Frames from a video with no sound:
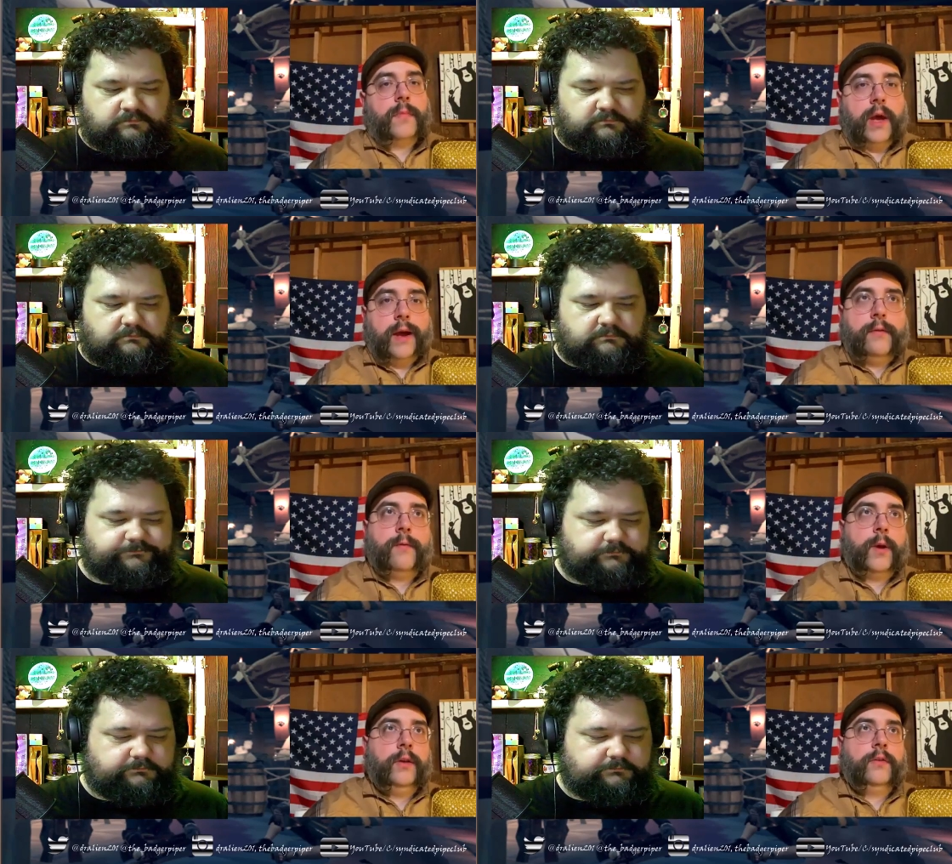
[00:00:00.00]
Speaker 1: I
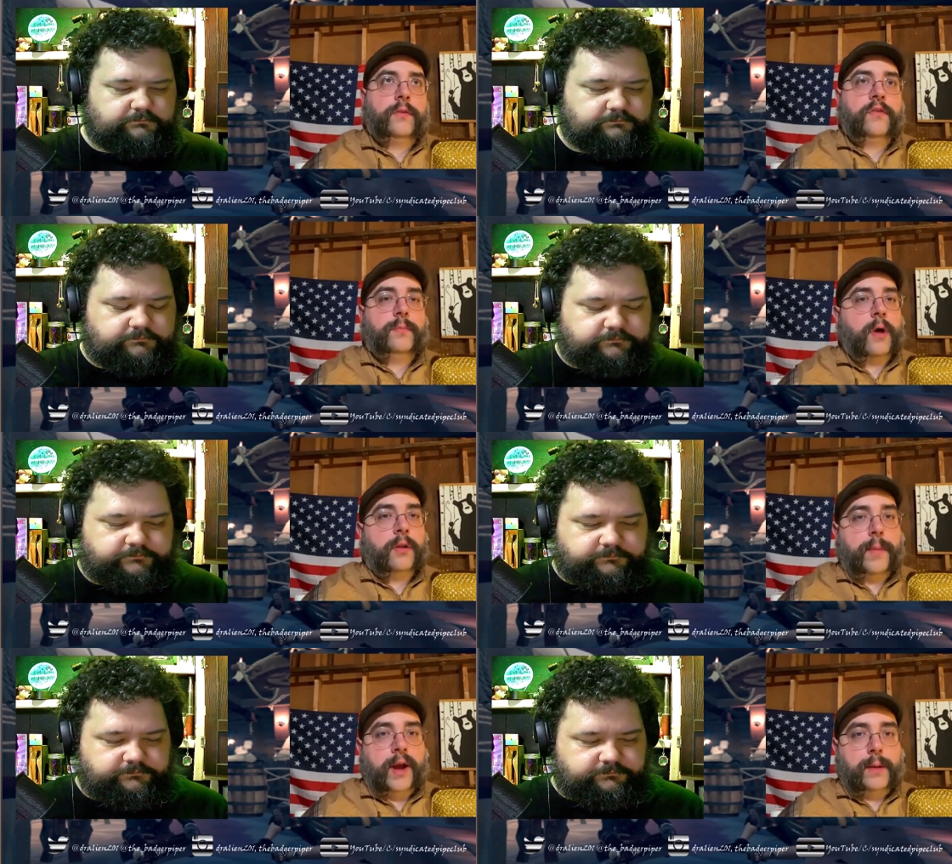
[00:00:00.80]
avoid small
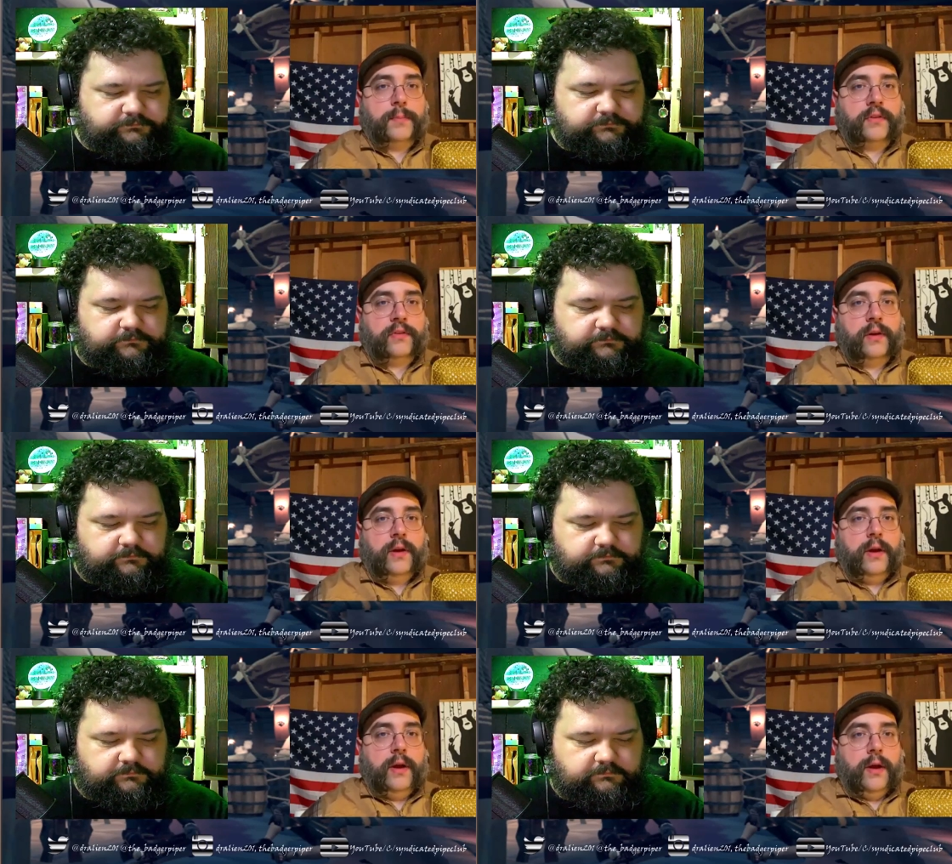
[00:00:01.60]
pipes
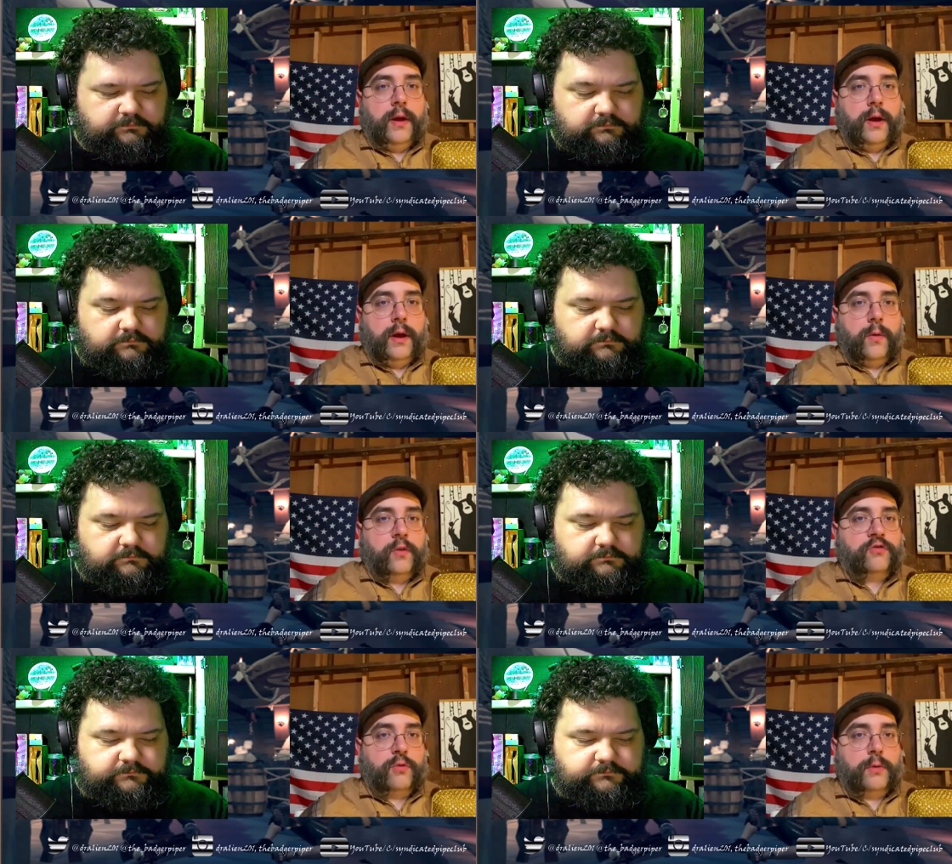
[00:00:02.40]
uh, or
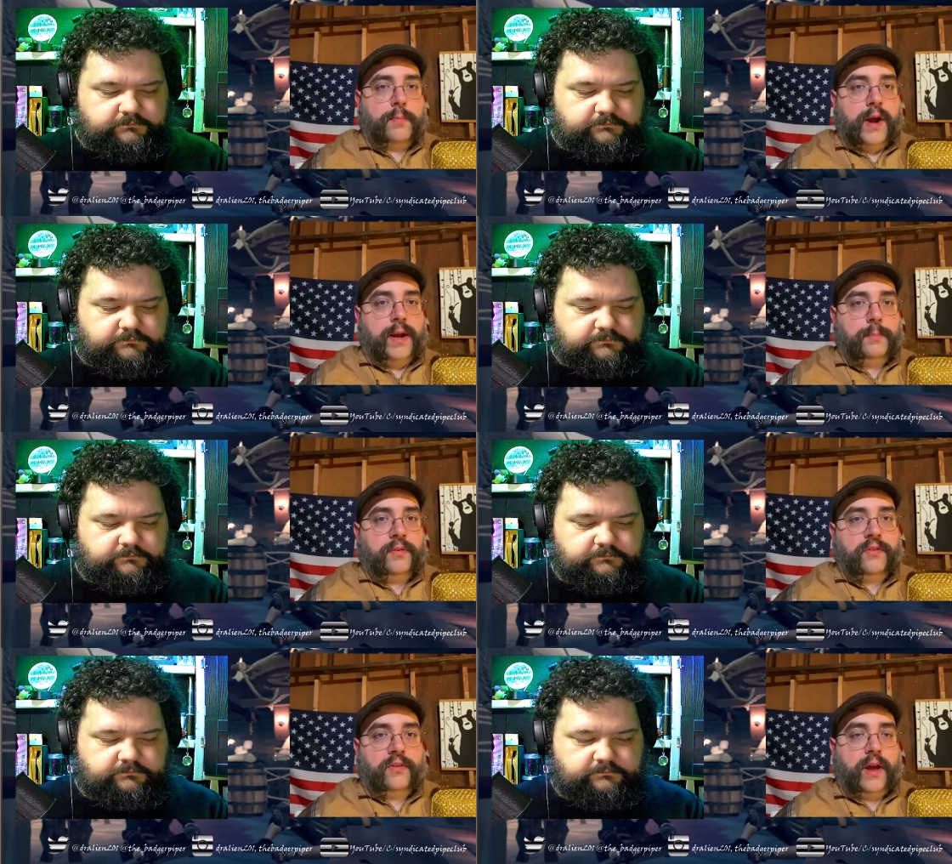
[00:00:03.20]
short
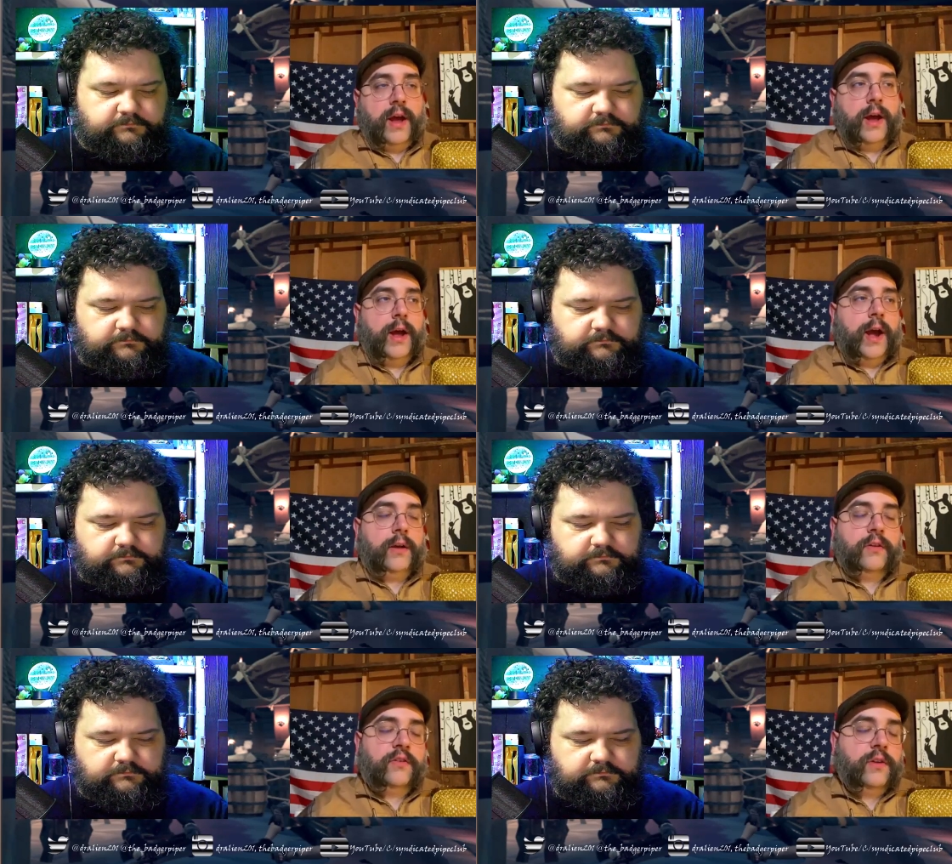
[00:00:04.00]
pipes. Uh, I
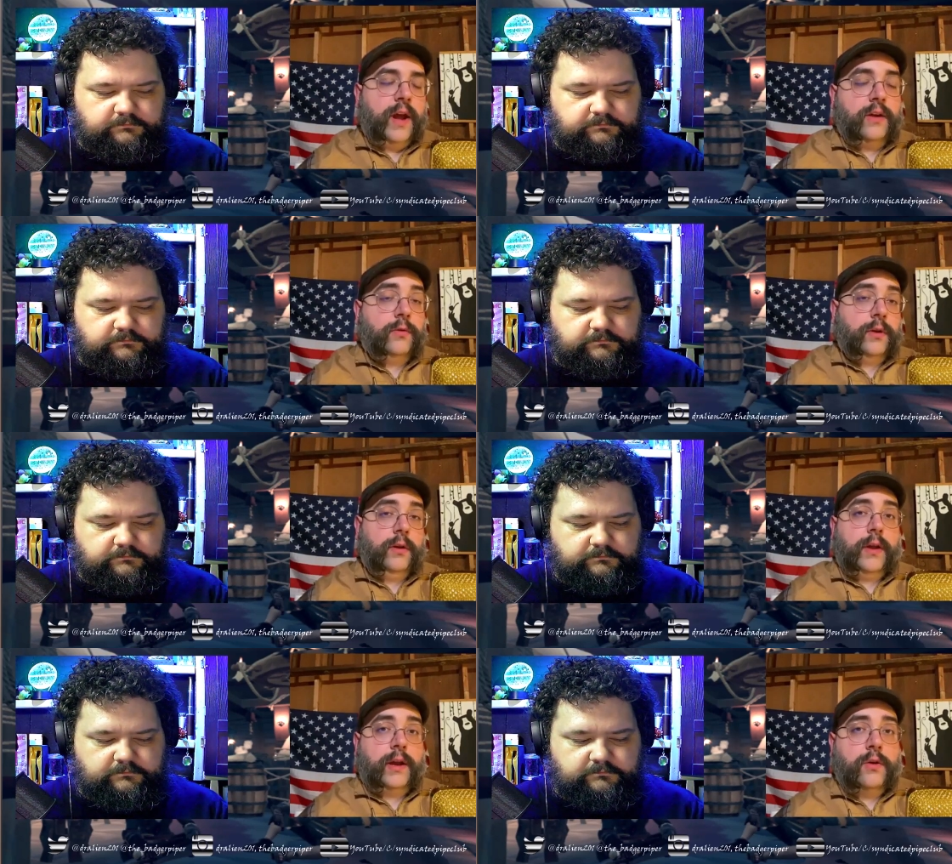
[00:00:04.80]
just I don't
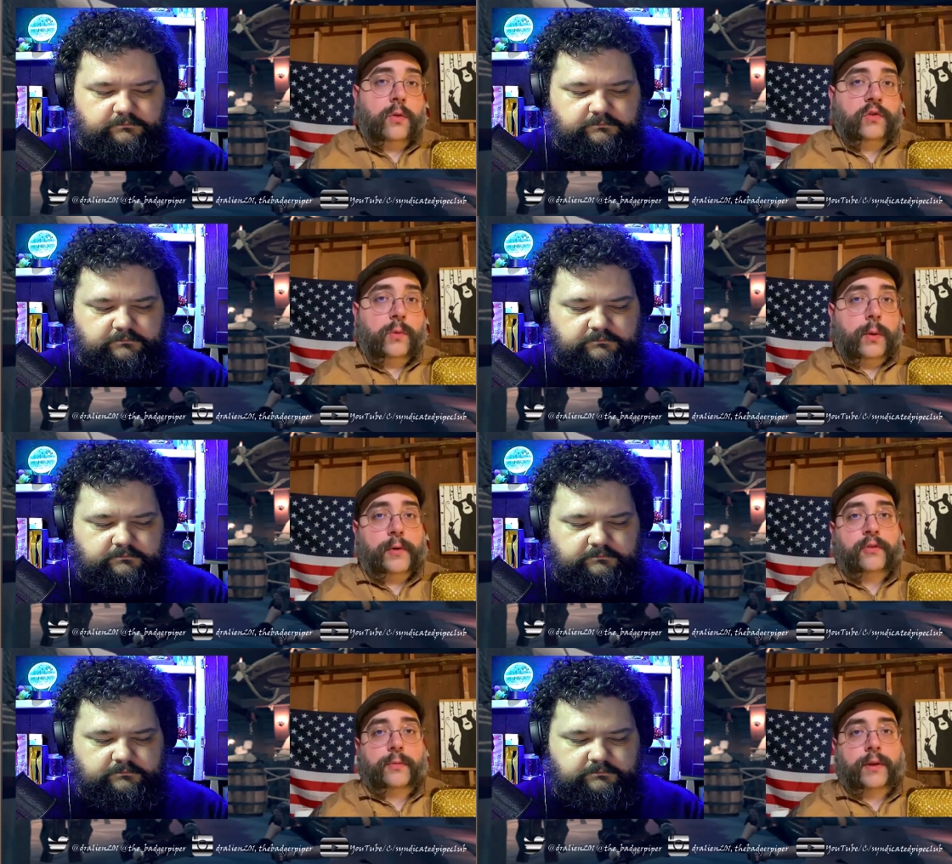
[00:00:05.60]
like nose
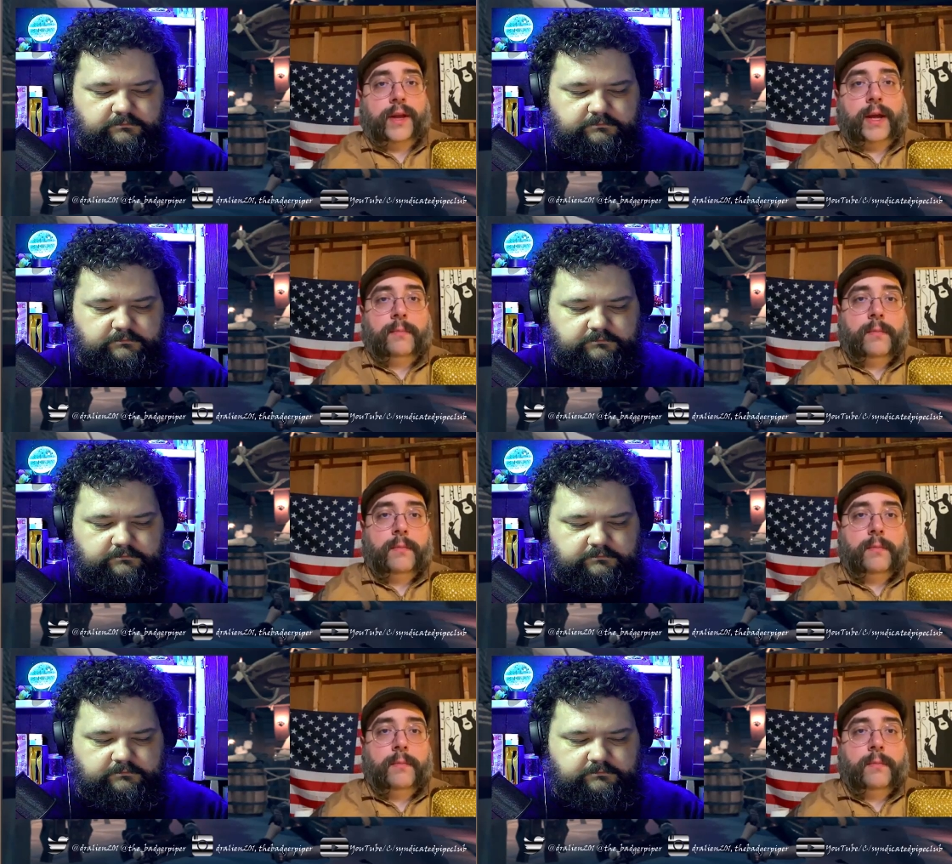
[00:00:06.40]
warmers really.